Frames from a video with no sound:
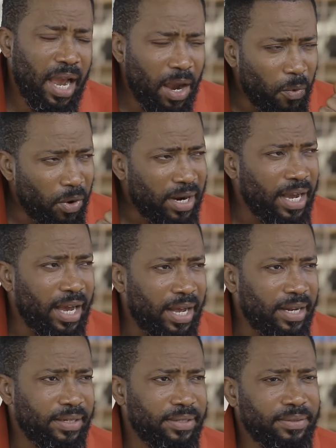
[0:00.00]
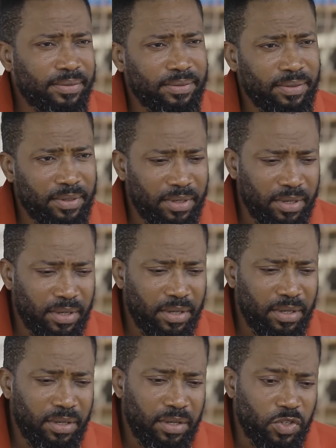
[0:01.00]
I work hard
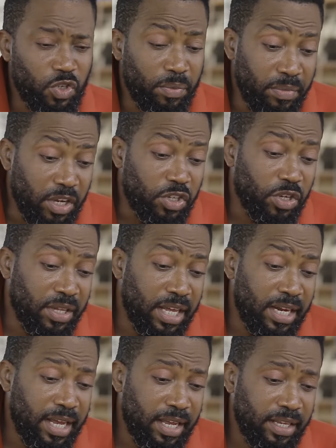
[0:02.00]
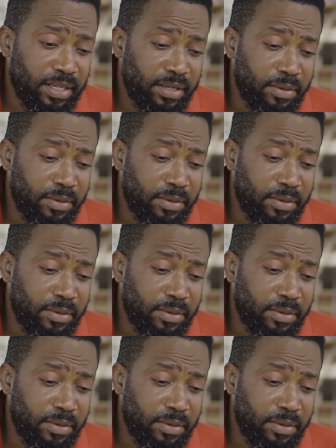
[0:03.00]
to make sure that I